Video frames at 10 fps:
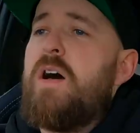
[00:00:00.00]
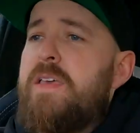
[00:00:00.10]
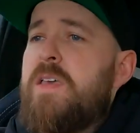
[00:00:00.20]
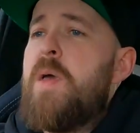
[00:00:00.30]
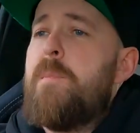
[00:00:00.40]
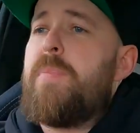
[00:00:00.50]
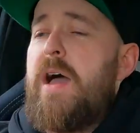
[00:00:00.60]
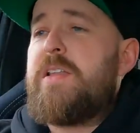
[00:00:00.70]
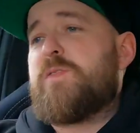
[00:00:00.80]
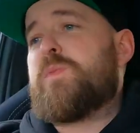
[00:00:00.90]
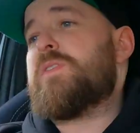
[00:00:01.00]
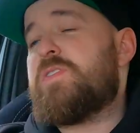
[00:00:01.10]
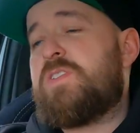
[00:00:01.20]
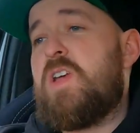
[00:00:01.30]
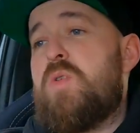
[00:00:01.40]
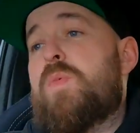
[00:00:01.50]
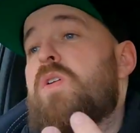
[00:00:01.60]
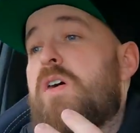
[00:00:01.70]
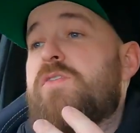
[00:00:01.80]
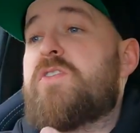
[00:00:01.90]
like, but it does bring the steering wheel
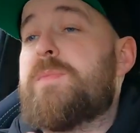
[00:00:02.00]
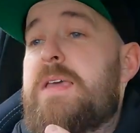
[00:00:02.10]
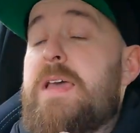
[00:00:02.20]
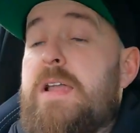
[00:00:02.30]
closer to me,